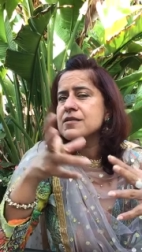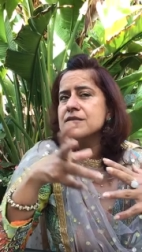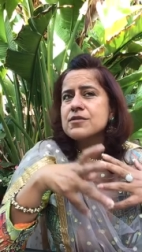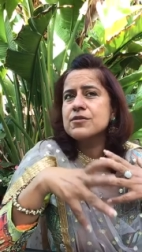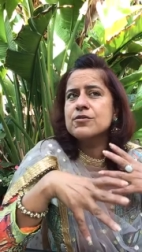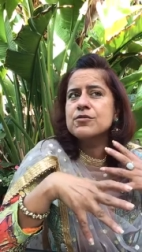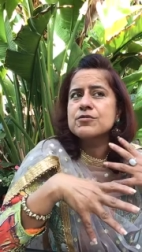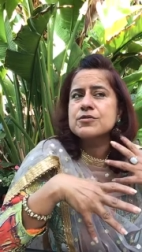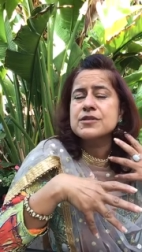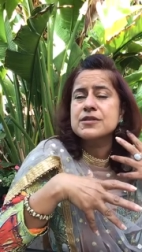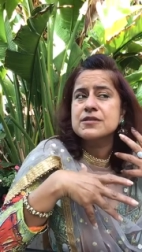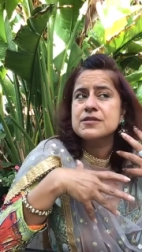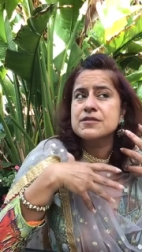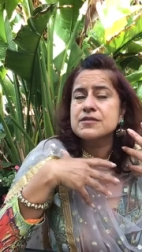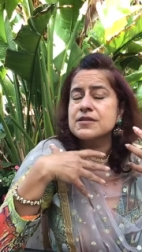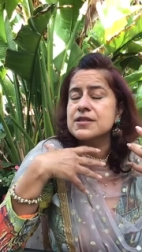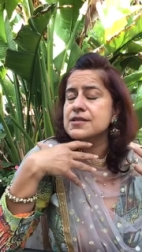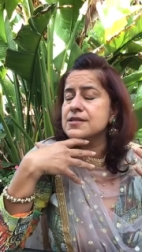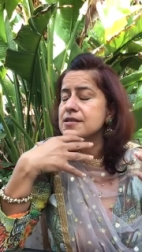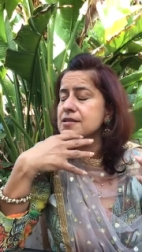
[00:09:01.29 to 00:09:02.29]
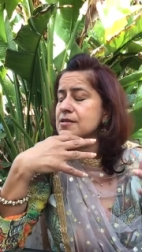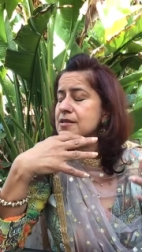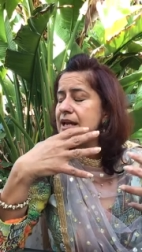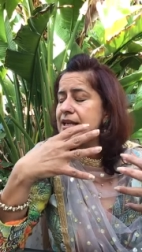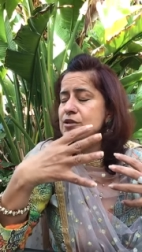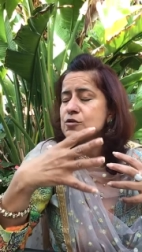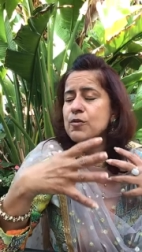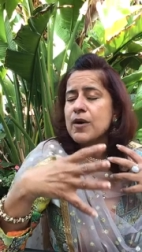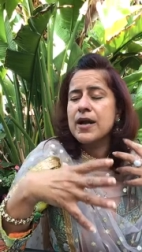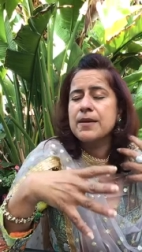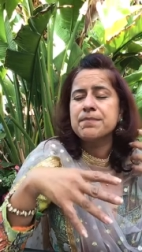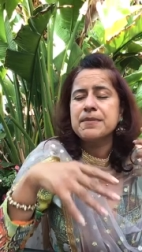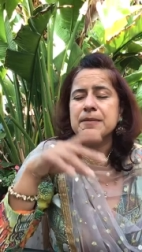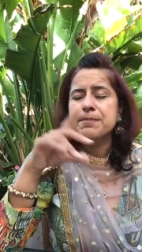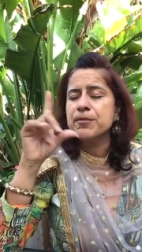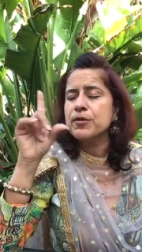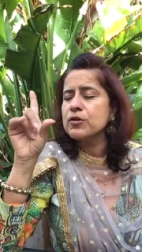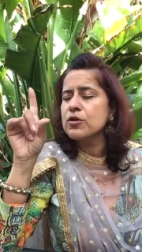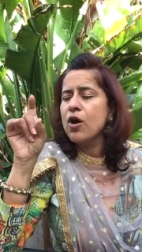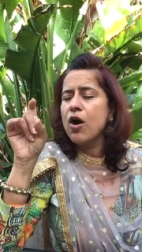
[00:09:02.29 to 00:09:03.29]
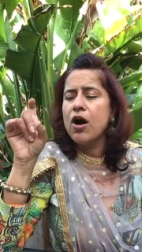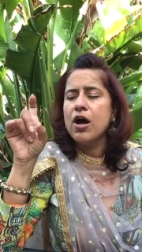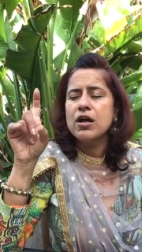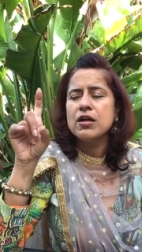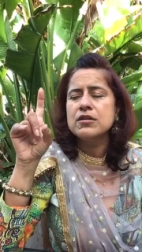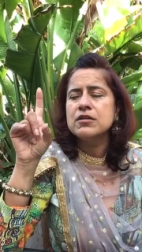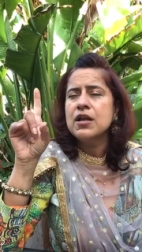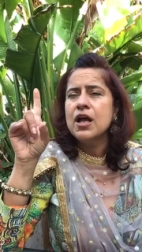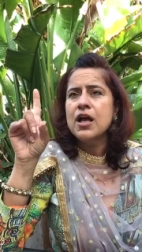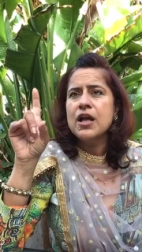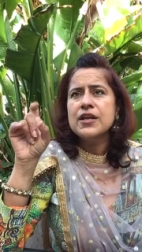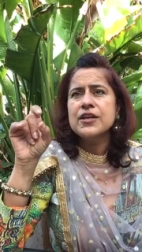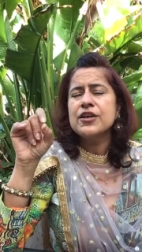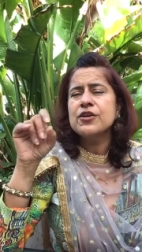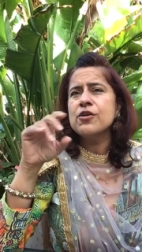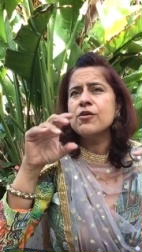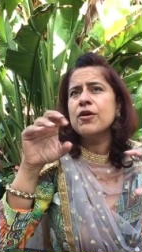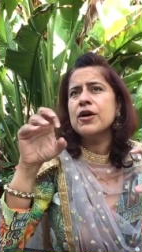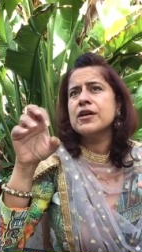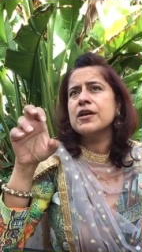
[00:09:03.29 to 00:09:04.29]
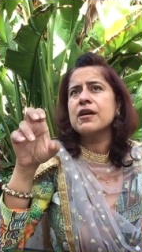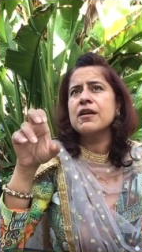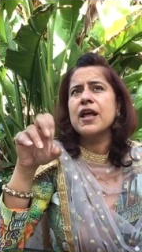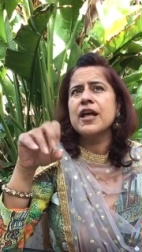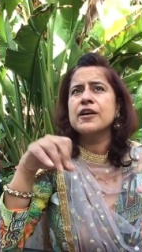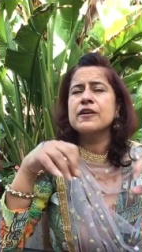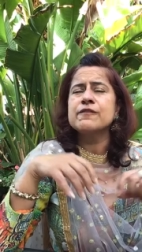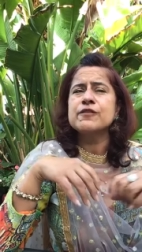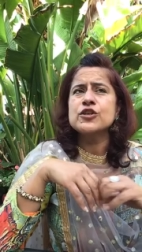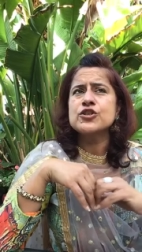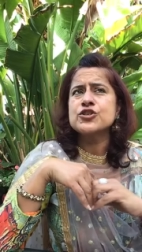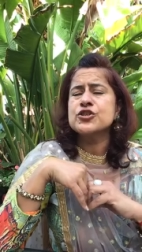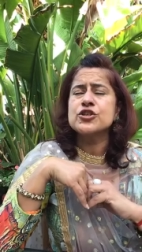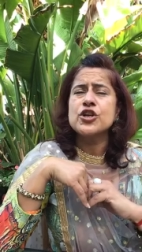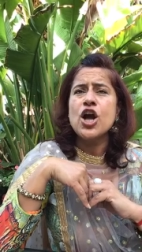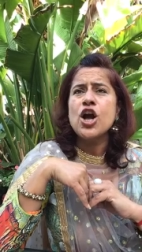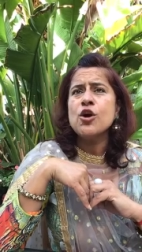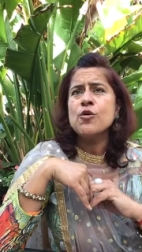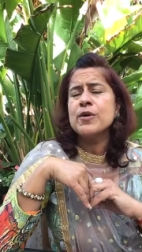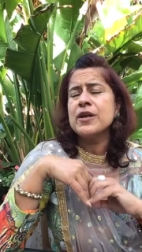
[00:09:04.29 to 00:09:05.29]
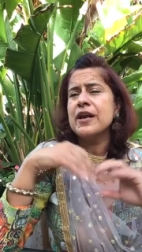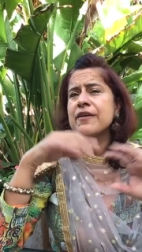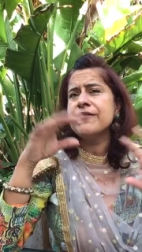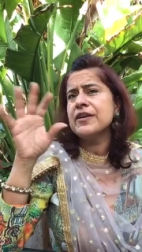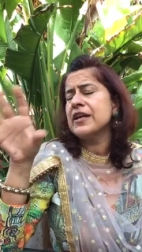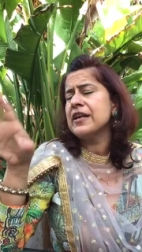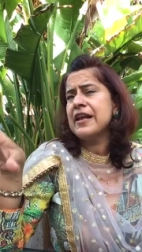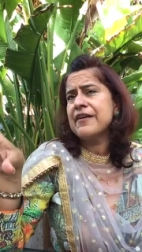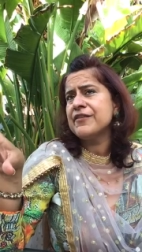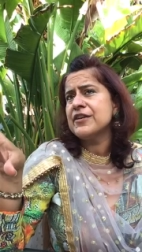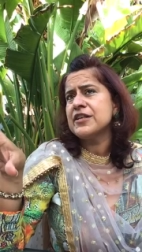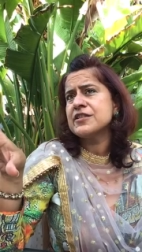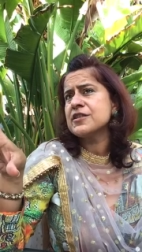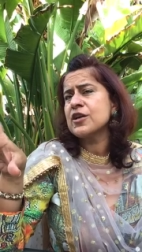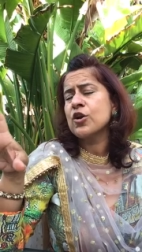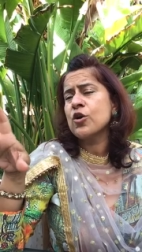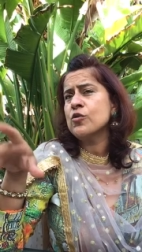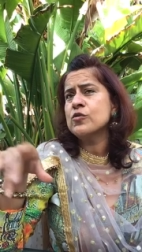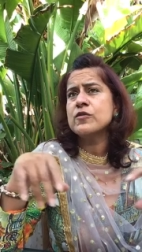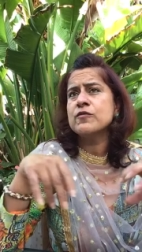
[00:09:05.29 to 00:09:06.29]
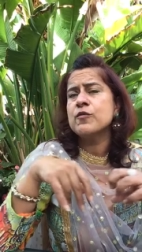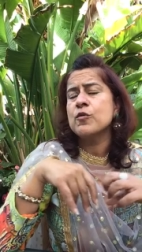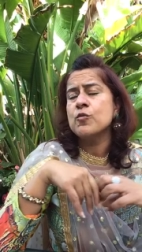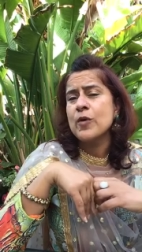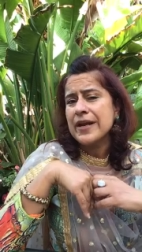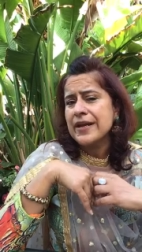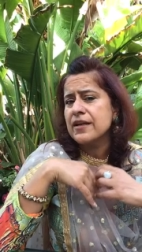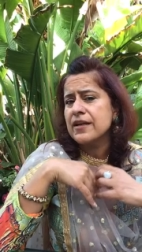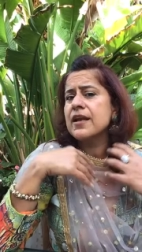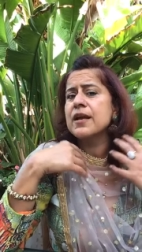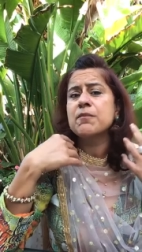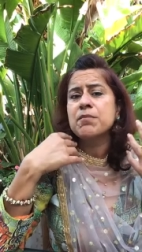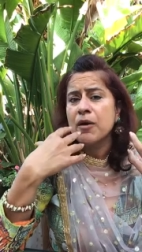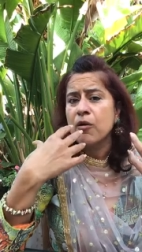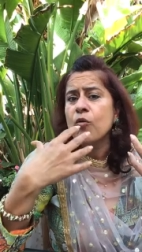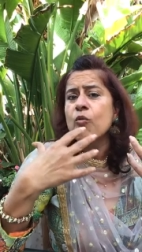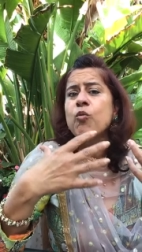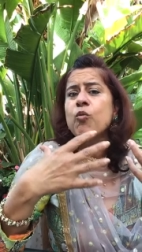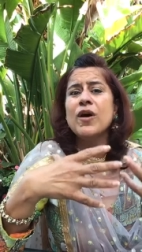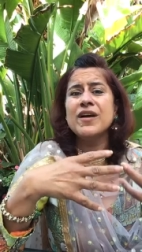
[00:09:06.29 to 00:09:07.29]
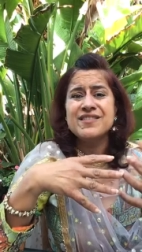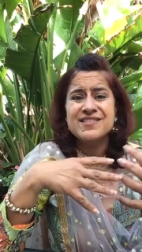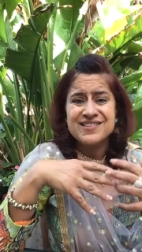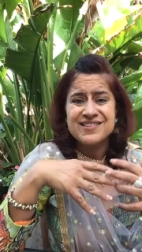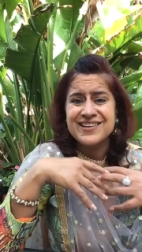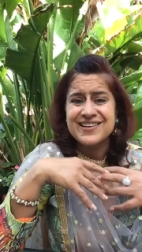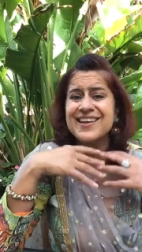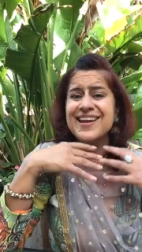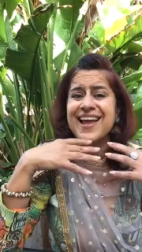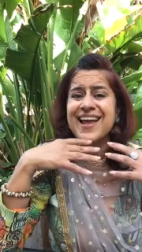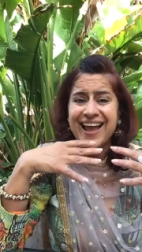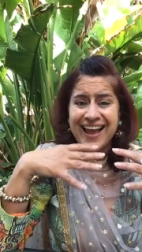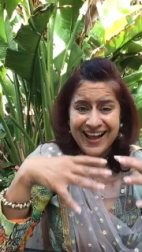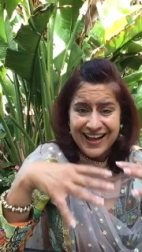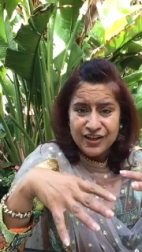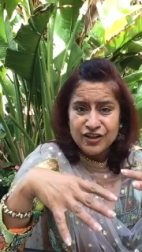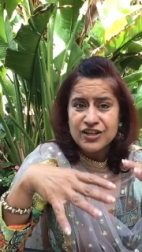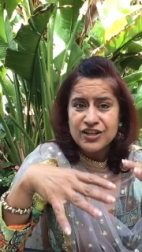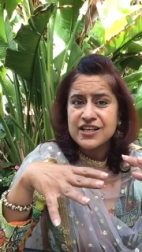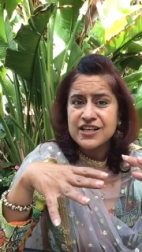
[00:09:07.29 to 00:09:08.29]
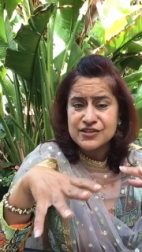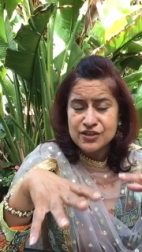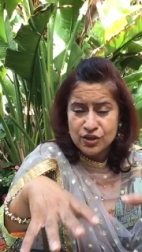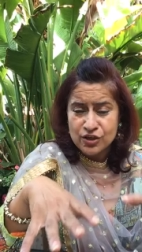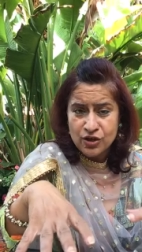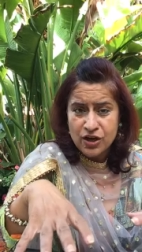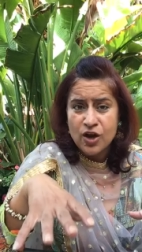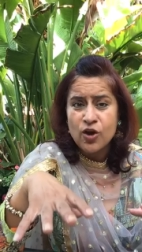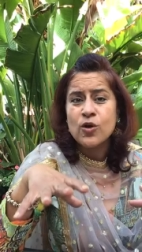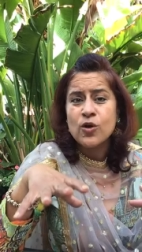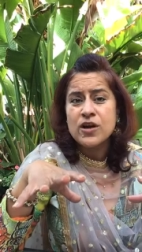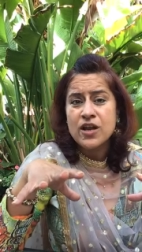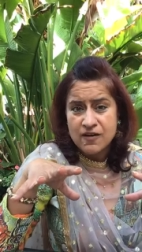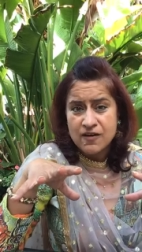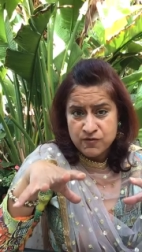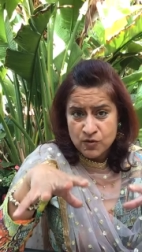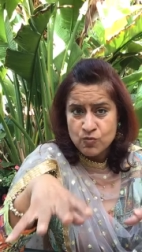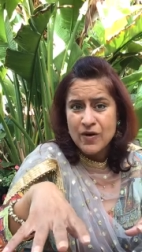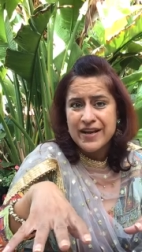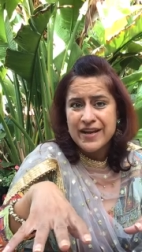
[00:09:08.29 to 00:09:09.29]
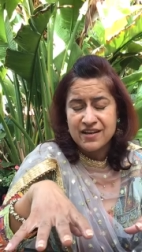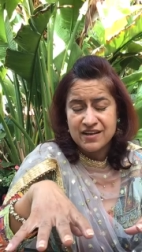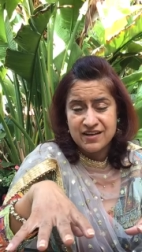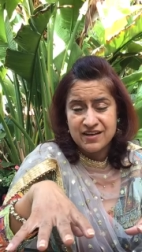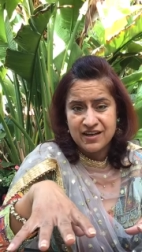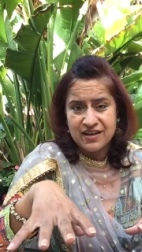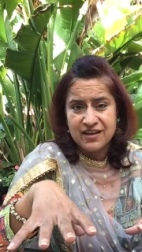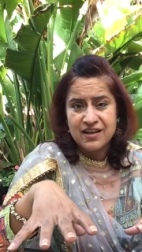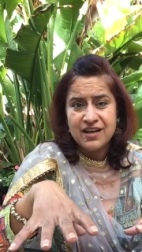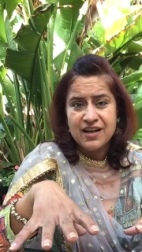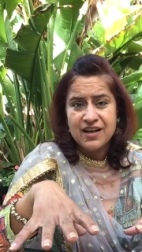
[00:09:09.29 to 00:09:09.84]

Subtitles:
So that's why people call, on a lighter version, 11:11 is the code of awakening. But what the hell is a code of awakening?